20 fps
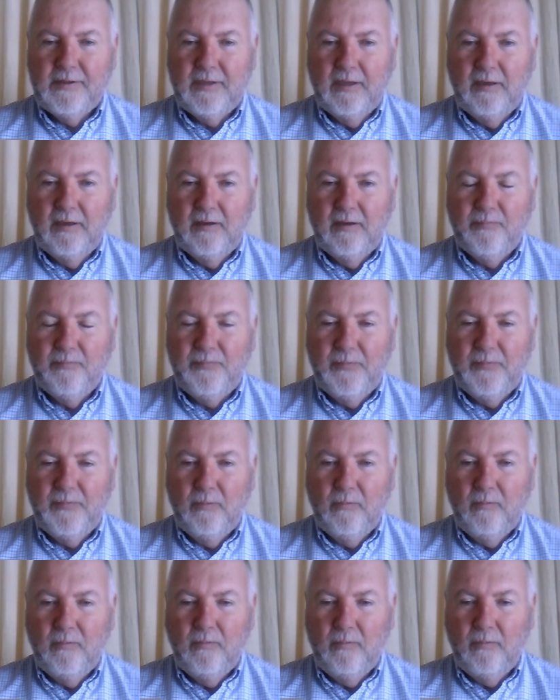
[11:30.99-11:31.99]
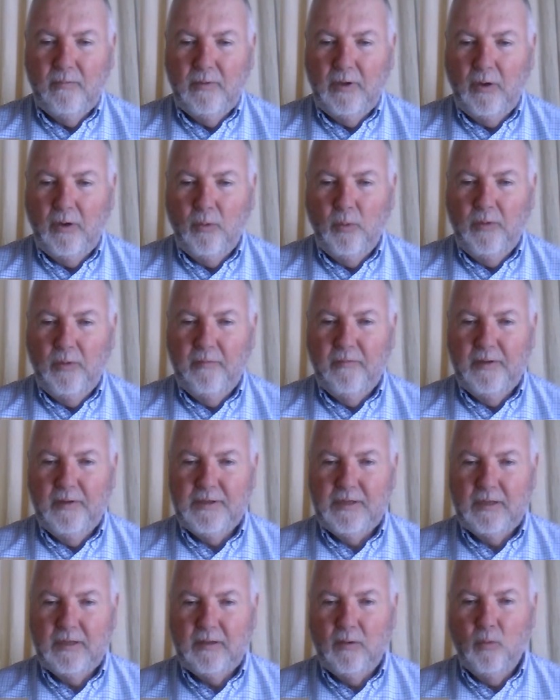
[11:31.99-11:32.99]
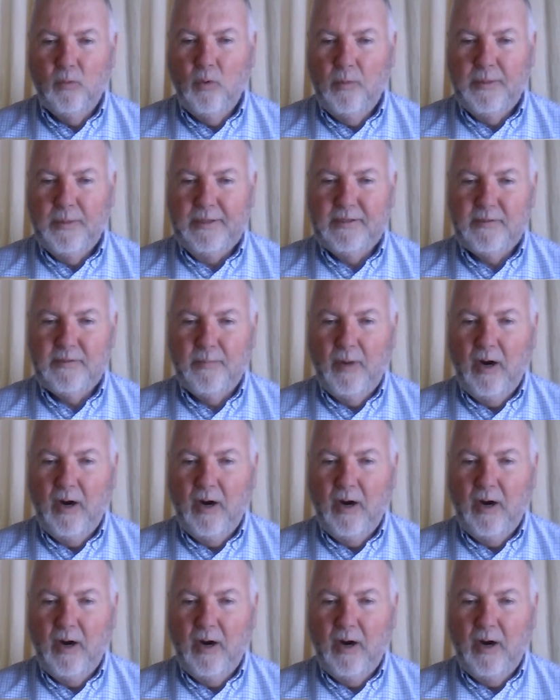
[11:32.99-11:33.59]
And we visit the women's